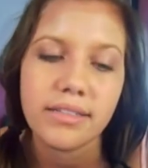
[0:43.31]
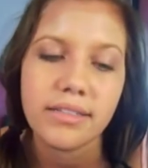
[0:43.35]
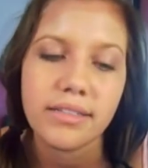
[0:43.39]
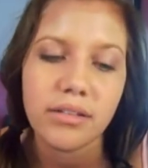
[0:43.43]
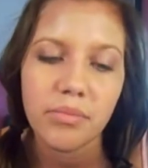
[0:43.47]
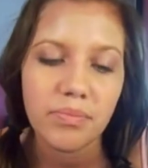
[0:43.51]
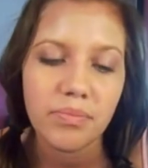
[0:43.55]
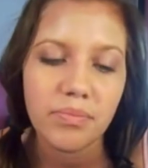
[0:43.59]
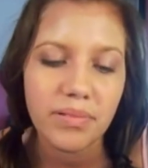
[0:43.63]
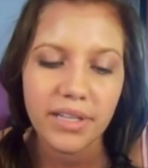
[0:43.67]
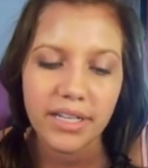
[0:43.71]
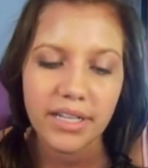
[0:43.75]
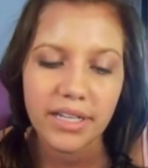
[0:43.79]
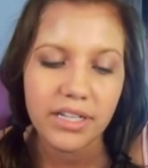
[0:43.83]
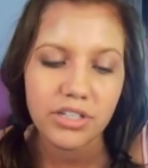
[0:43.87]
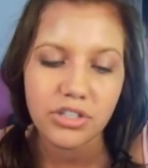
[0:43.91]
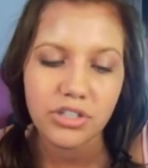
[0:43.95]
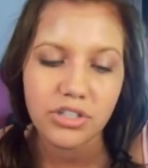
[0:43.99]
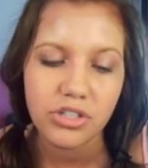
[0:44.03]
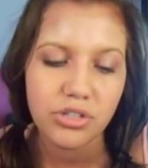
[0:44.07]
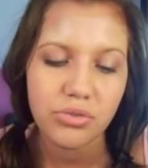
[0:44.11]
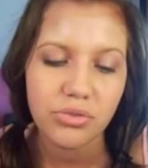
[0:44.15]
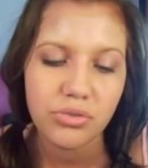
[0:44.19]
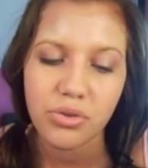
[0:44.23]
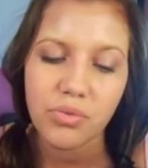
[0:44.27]
That's a
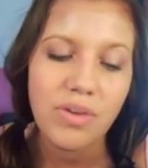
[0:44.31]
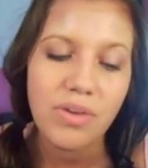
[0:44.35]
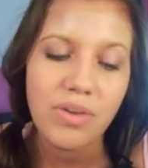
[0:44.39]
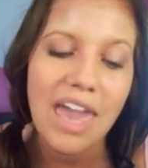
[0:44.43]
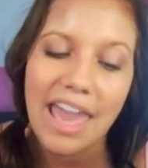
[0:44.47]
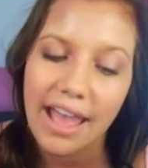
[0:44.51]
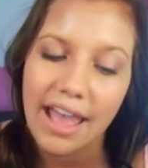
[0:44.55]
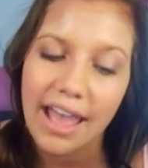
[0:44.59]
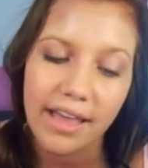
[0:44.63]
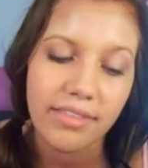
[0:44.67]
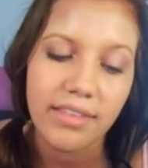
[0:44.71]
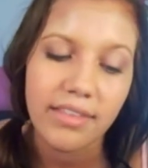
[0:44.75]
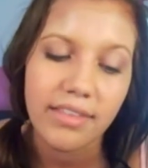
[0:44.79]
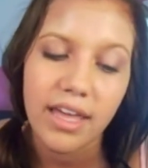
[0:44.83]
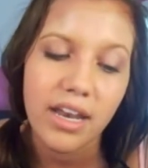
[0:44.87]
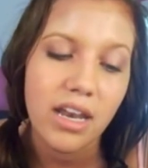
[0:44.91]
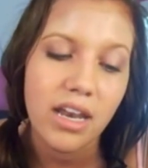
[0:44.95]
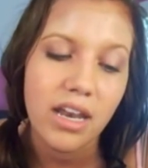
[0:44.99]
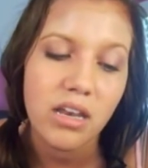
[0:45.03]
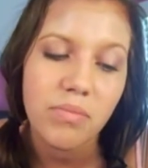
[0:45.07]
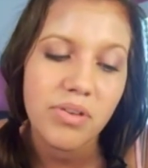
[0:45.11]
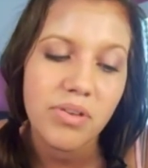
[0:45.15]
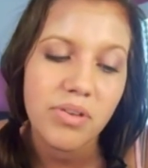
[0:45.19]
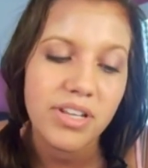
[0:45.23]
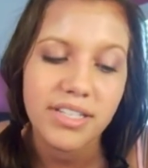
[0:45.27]
complete issue. You
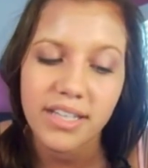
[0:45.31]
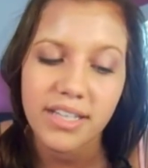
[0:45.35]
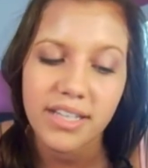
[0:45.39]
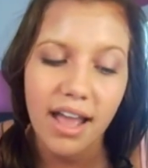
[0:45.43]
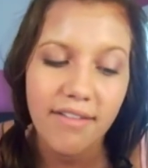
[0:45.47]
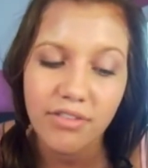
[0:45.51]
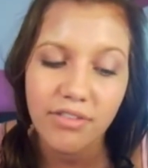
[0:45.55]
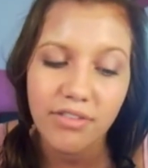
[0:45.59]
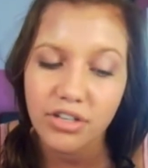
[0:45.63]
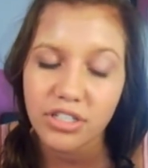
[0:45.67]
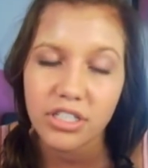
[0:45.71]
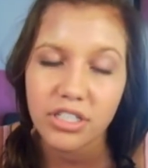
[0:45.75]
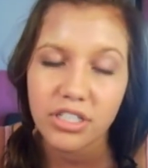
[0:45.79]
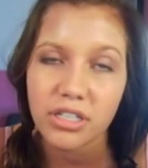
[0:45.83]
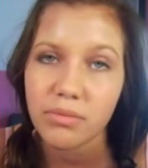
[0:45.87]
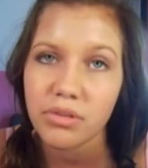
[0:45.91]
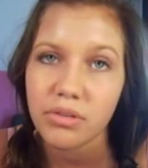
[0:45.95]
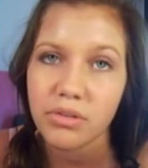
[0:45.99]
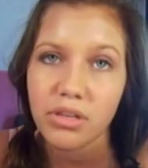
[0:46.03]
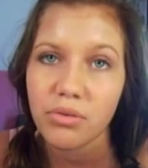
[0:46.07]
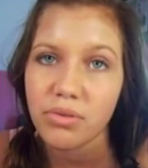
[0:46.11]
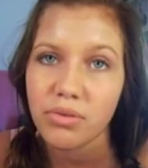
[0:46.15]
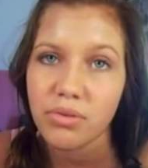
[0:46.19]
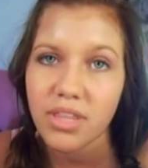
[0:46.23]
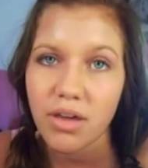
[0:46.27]
can't let anybody ever
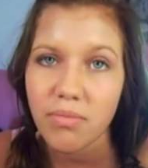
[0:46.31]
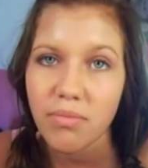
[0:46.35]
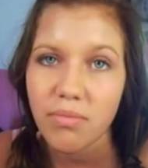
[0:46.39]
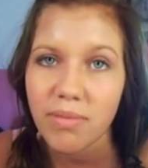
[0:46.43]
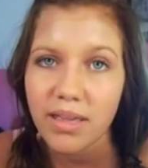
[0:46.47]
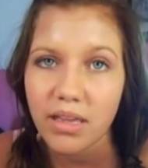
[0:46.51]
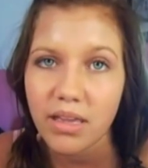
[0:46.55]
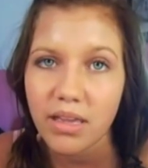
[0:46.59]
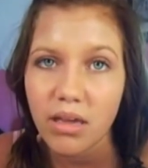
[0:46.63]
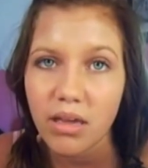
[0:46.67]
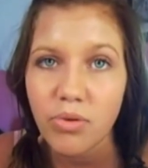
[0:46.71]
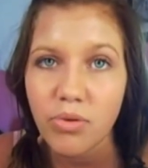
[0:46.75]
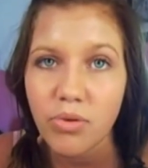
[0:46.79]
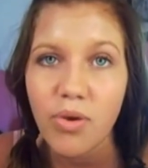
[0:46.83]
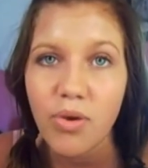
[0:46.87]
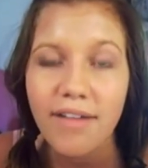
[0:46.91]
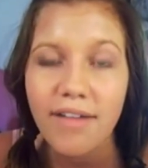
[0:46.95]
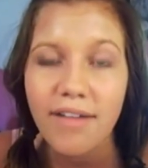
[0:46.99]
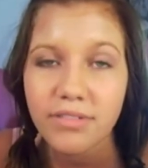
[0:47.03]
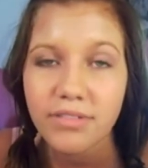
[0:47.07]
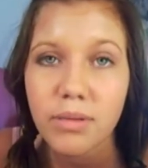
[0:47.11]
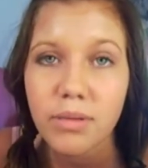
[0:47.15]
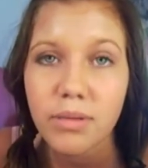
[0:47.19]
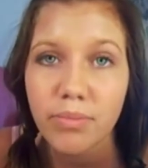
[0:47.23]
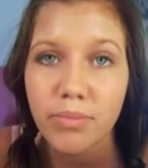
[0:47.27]
see you without
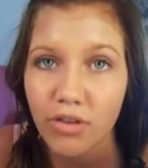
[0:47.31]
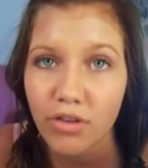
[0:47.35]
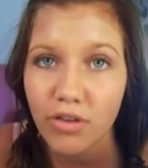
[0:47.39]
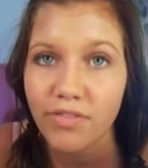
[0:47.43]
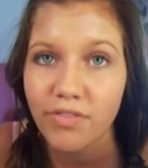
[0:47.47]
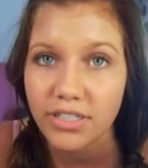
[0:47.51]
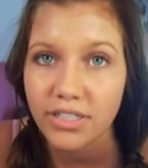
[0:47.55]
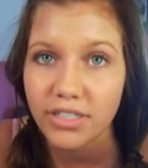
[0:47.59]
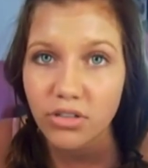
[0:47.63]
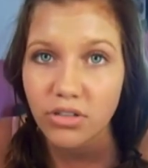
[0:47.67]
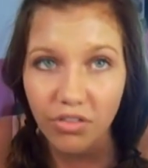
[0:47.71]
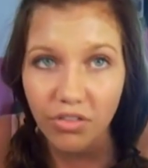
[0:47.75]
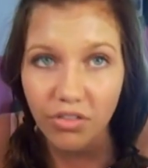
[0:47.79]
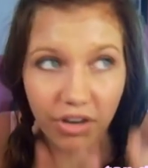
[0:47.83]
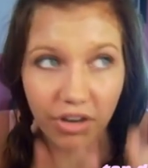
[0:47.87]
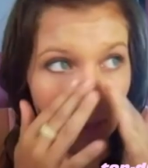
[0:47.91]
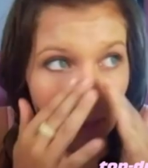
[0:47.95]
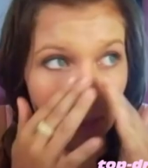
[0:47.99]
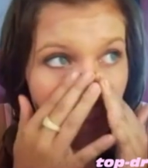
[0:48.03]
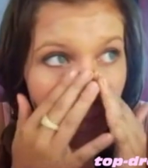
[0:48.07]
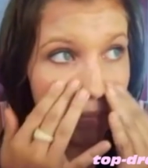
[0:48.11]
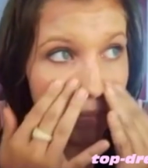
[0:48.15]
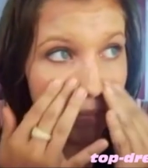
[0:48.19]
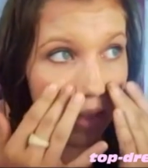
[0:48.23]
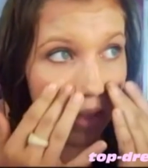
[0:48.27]
makeup. You have to be perfect
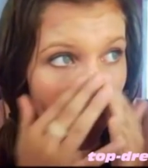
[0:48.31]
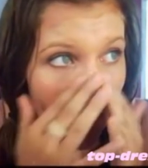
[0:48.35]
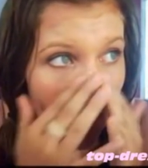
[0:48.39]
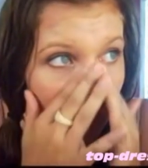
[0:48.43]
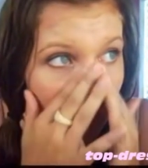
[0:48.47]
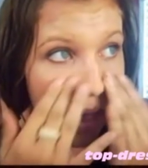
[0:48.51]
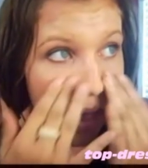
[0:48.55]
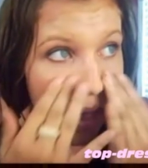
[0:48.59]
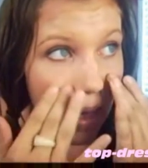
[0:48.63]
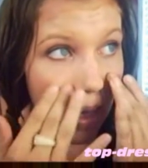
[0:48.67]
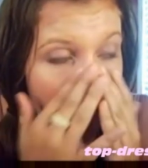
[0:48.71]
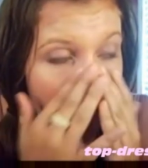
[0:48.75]
all the time.